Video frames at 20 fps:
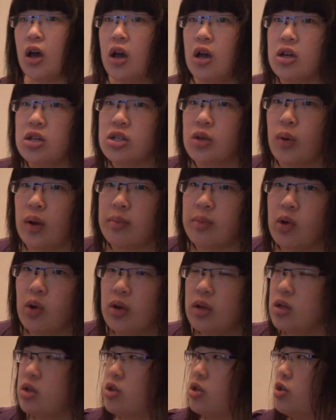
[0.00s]
So what I'm
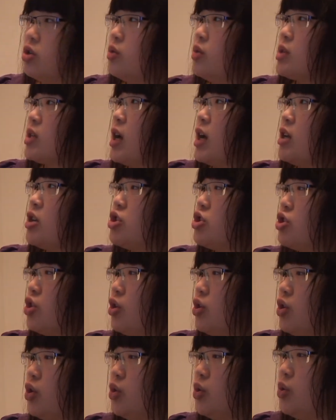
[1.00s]
going to do is kind of
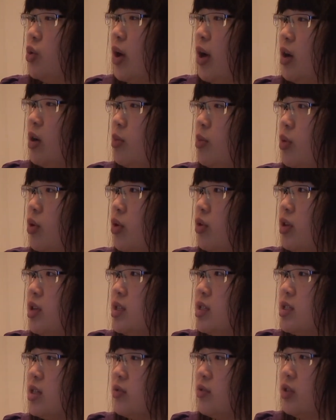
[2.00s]
show you how to pull
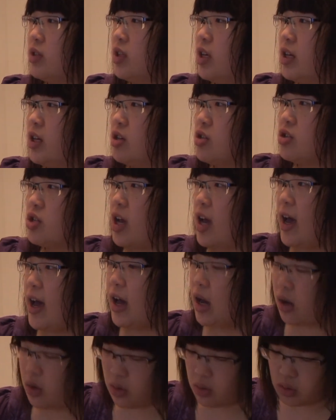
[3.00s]
these different layers
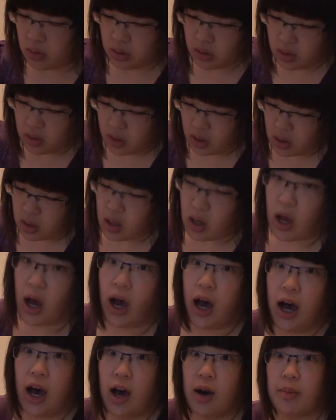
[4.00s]
out
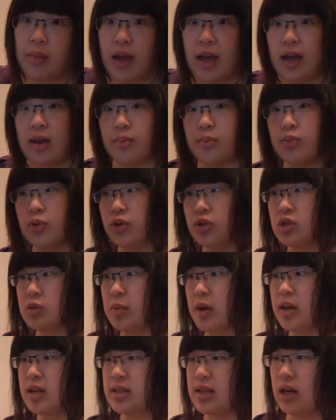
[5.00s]
and pull
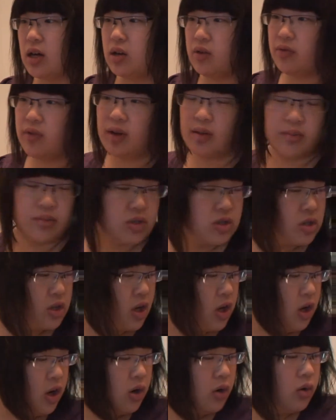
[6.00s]
spikes out of them.
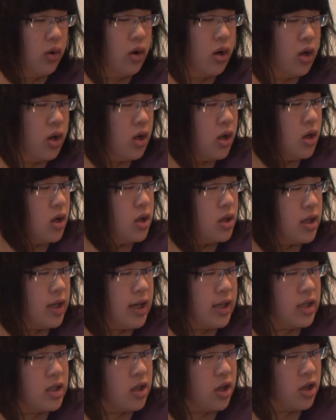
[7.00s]
So to
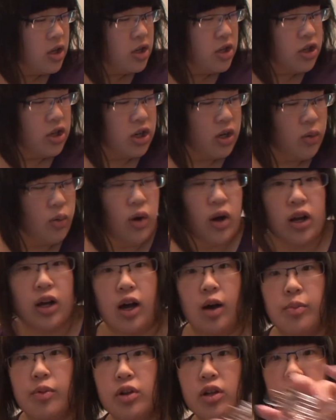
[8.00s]
get started, you're going to want a
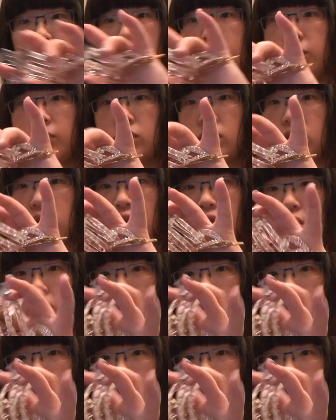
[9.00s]
couple of clips.